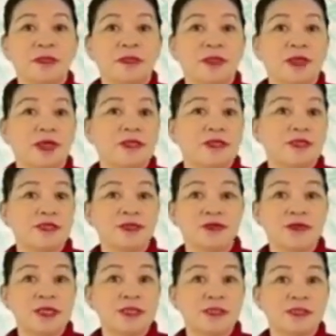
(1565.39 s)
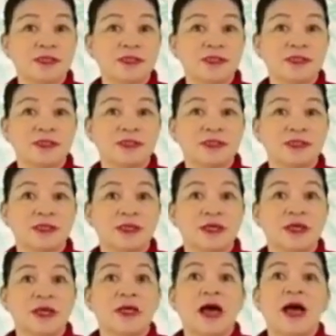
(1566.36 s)
the answer is
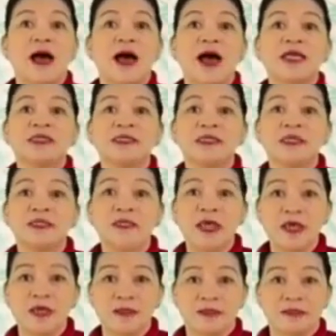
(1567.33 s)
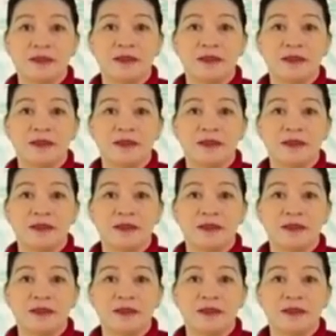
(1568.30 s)
accident.